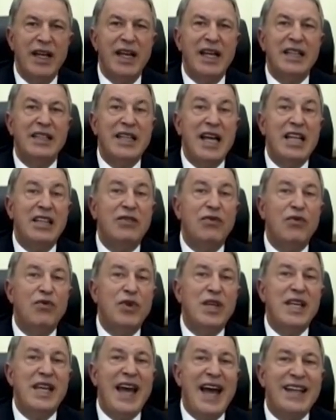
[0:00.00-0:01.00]
that
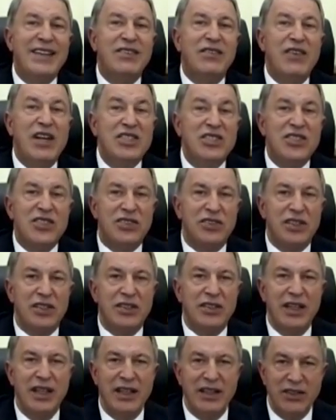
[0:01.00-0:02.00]
we had registered.
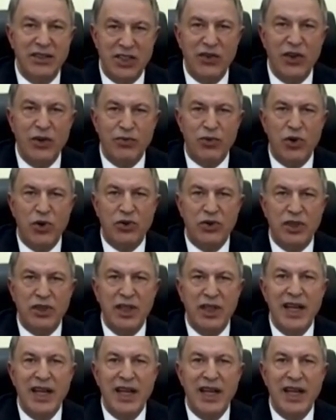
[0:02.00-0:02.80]
This is important.